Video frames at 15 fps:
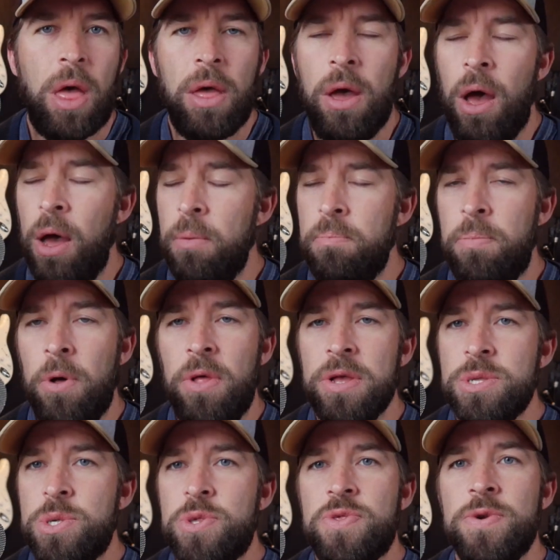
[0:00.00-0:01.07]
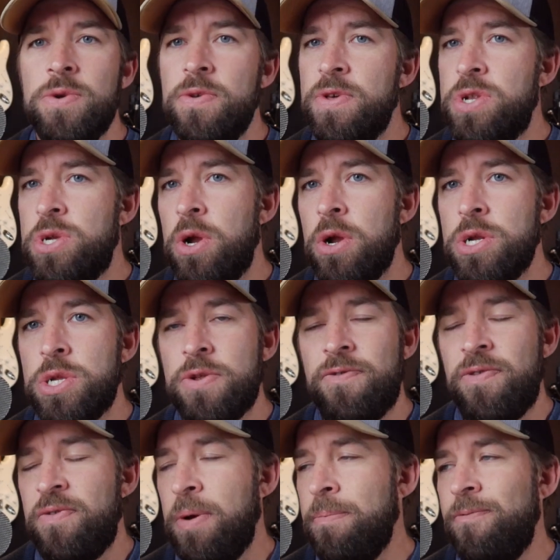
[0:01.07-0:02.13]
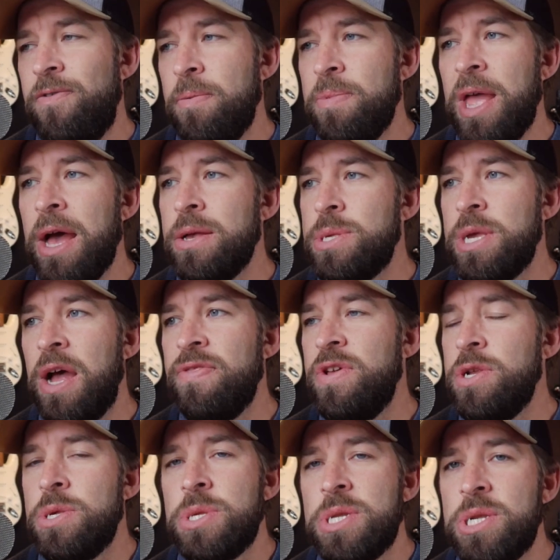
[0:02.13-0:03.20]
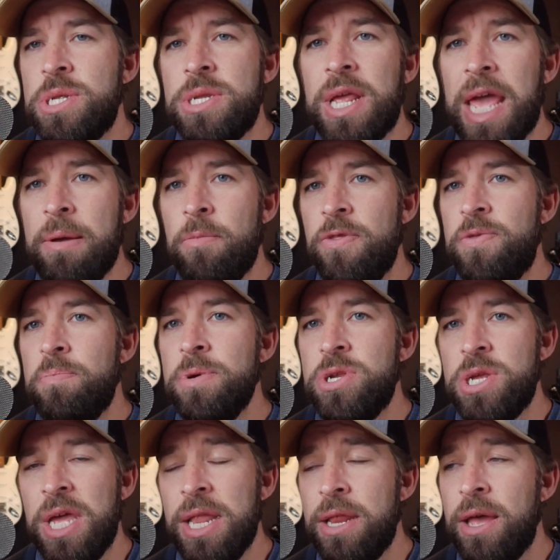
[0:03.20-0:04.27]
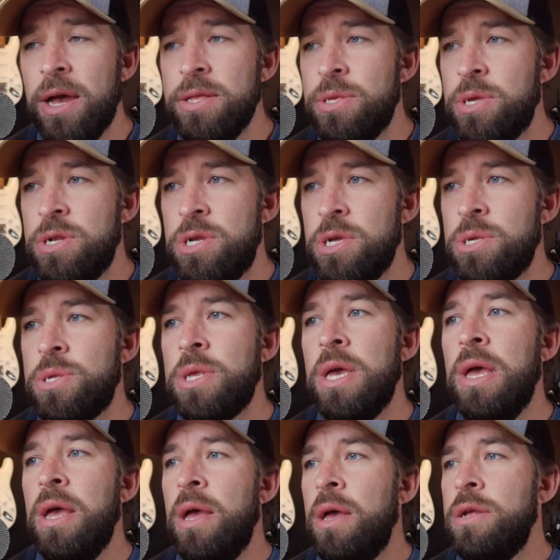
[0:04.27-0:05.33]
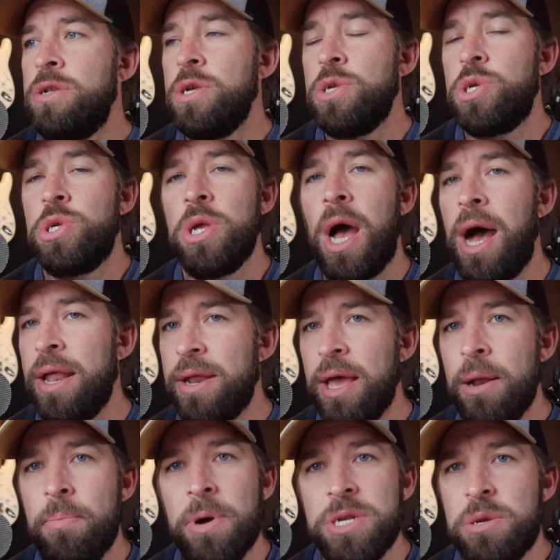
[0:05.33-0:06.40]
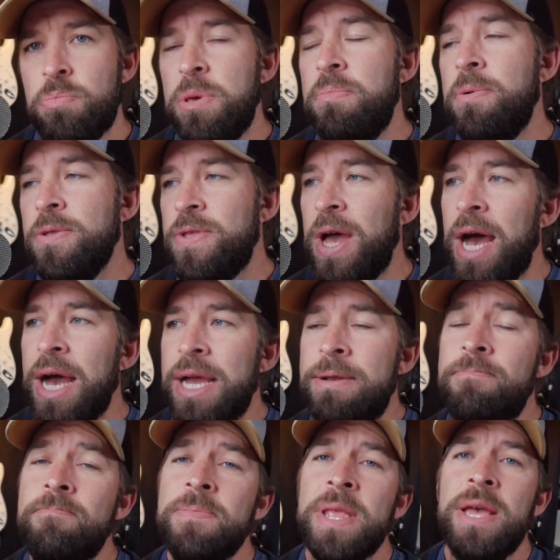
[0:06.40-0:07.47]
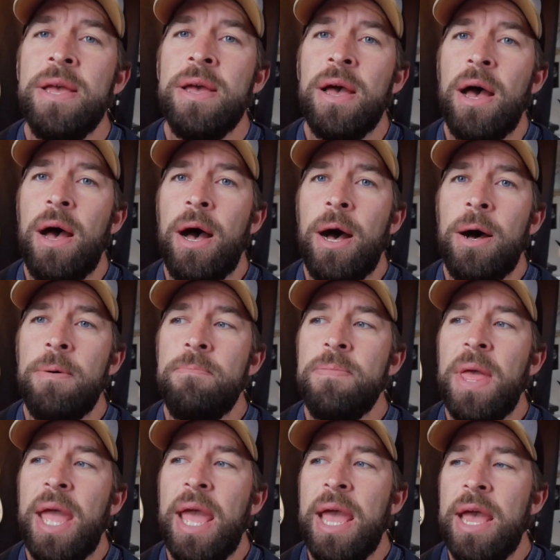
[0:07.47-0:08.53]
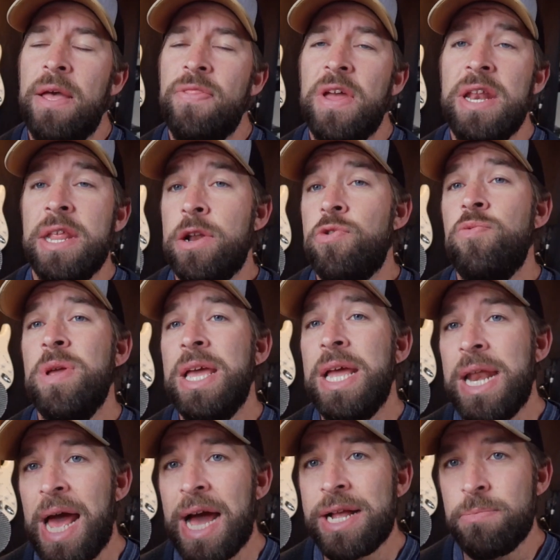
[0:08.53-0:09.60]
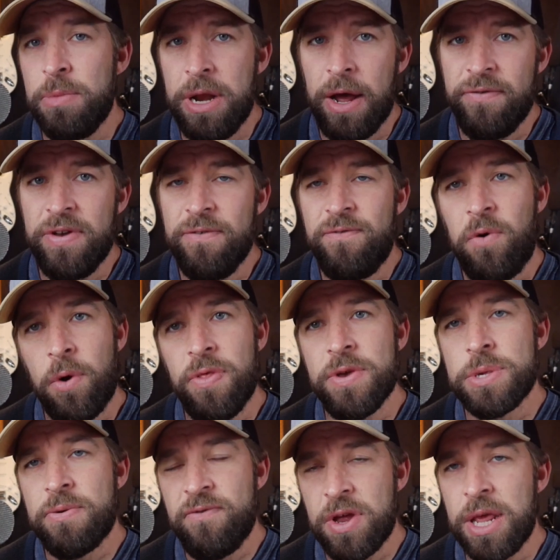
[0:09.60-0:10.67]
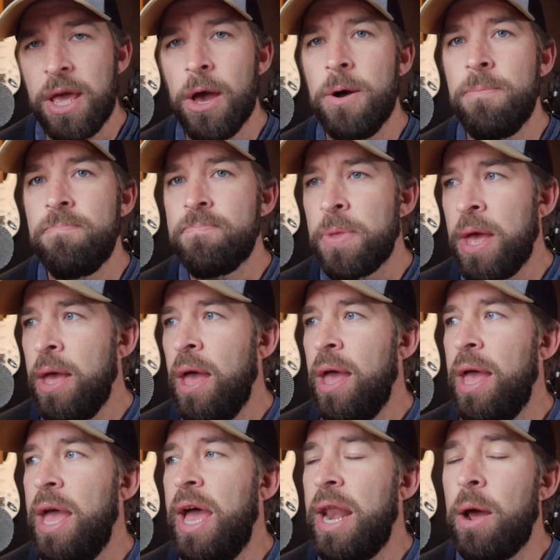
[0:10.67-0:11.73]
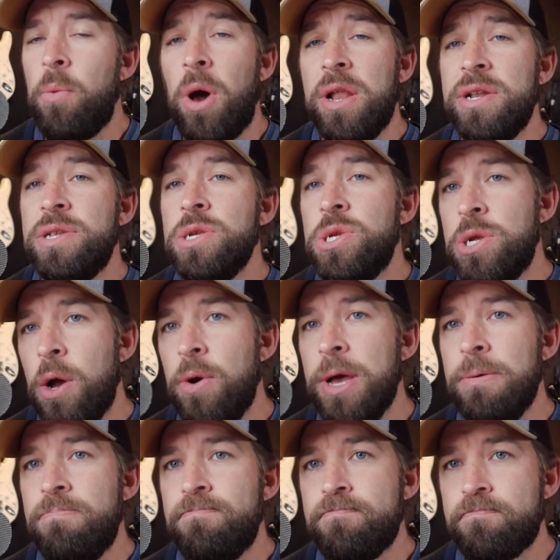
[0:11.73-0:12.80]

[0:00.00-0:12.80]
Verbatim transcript: Uh, bullets through the church from from the outside. They just came with machine guns and just just shot, and a bunch of people died. Um, and they did a reenactment of it for this video, and I wanted to show it